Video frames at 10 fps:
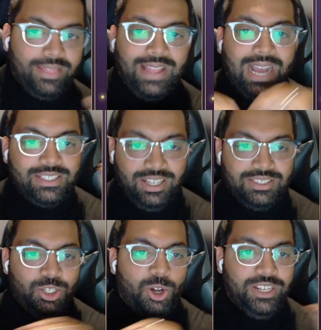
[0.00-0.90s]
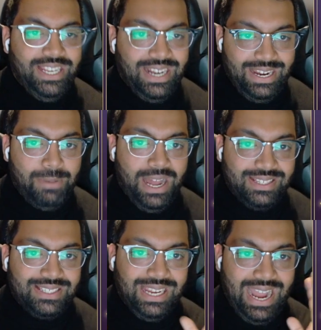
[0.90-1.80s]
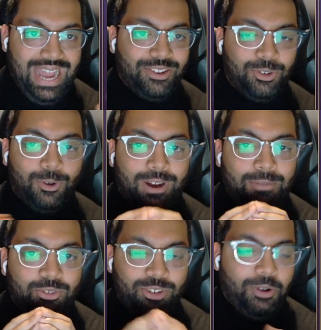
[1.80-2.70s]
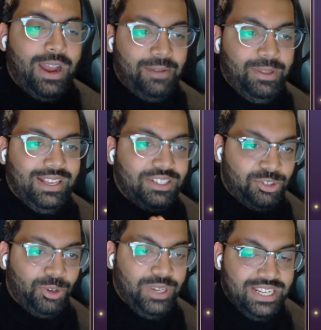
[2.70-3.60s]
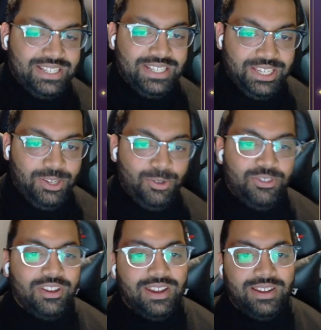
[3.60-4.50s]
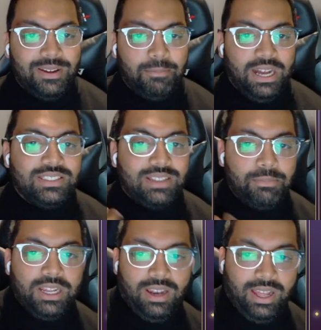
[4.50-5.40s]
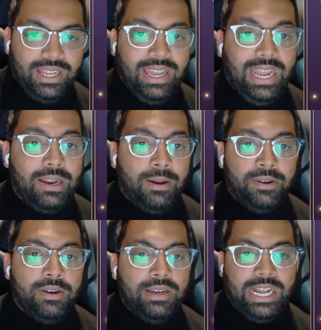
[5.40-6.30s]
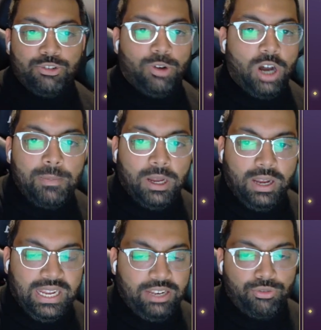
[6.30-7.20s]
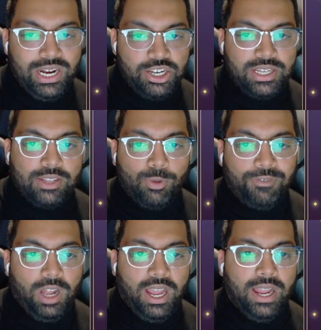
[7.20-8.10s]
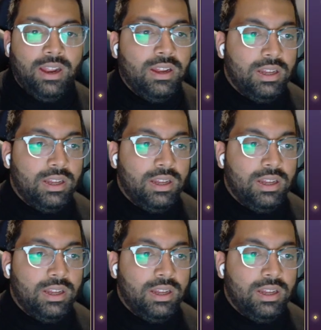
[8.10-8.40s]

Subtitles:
That does not need any balancing at all. I'm so happy that it's so easy to use. But something like gain a natural armor against range attacks while flying,